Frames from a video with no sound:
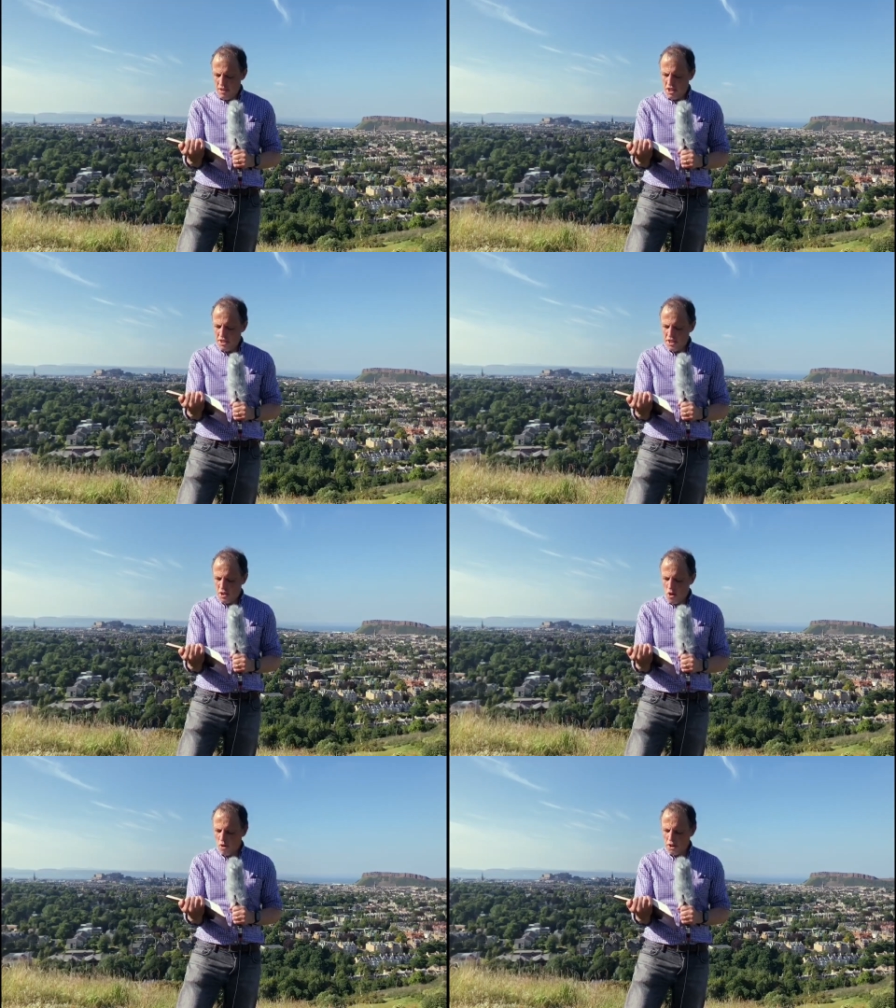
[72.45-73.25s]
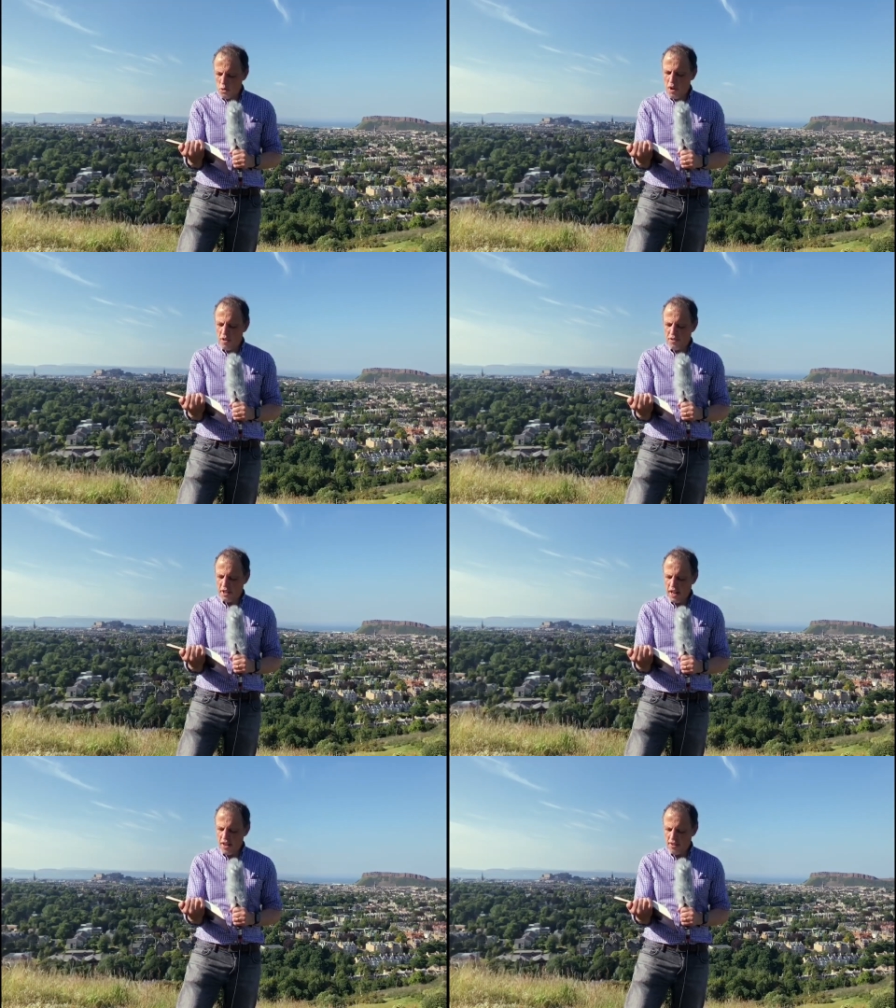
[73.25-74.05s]
Jesus called the 12
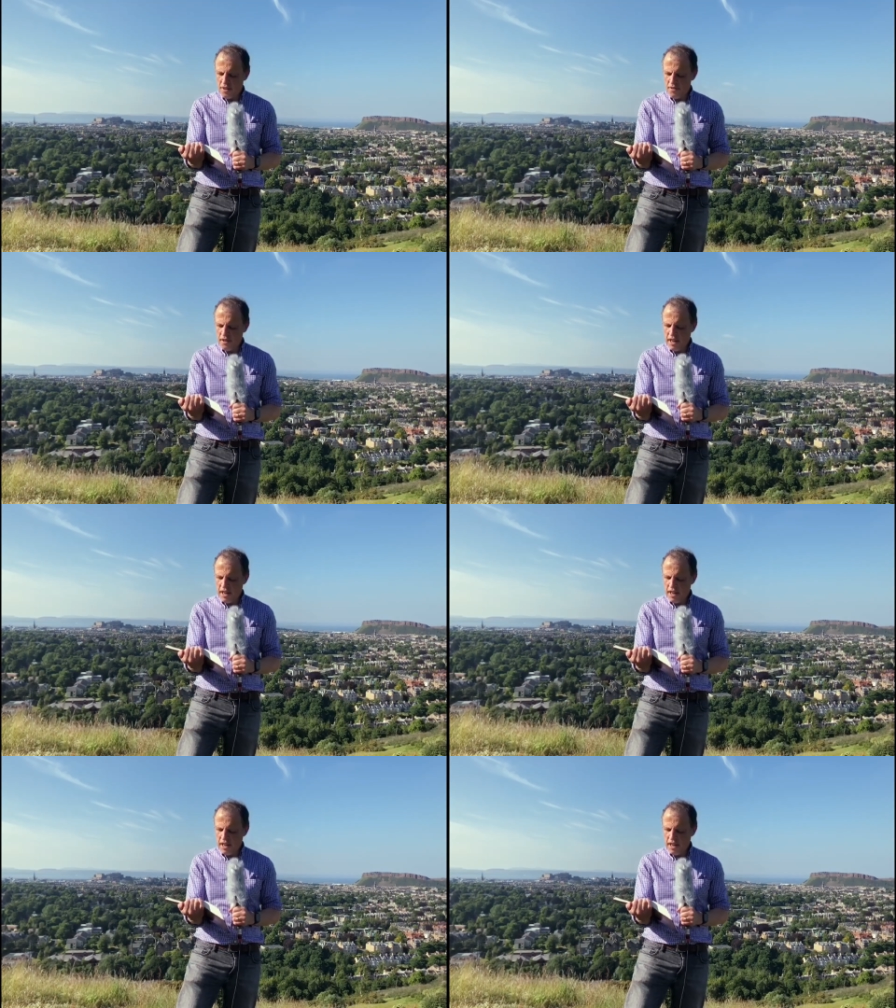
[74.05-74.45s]
together.